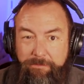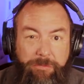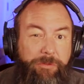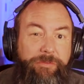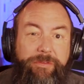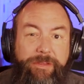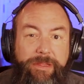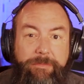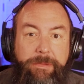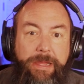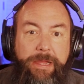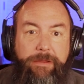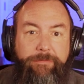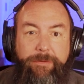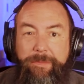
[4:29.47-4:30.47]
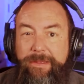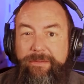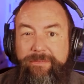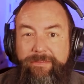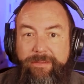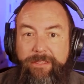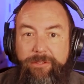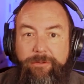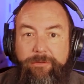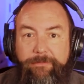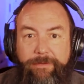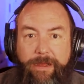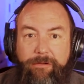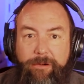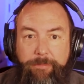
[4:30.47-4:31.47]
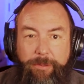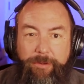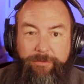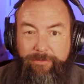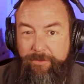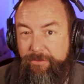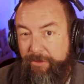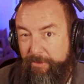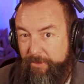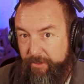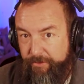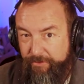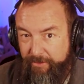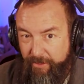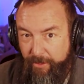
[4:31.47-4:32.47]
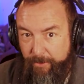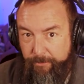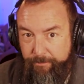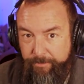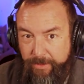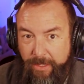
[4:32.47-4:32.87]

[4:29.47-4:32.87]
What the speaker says: most of them from a single viral post 2 years ago.